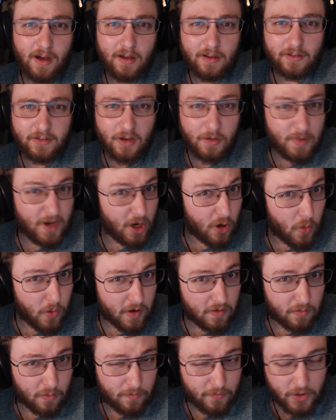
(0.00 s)
It's going to be a
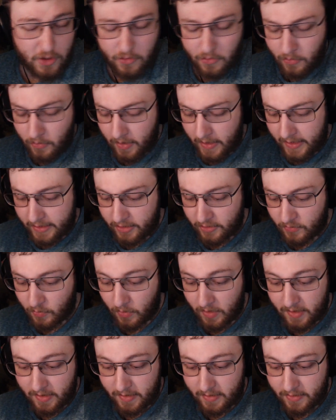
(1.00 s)
quick review. I just
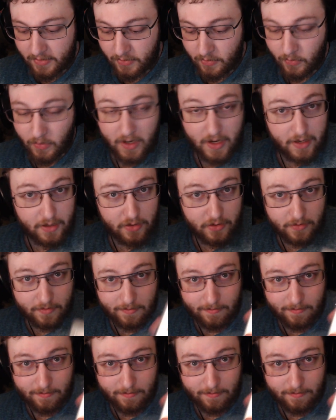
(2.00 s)
wanted to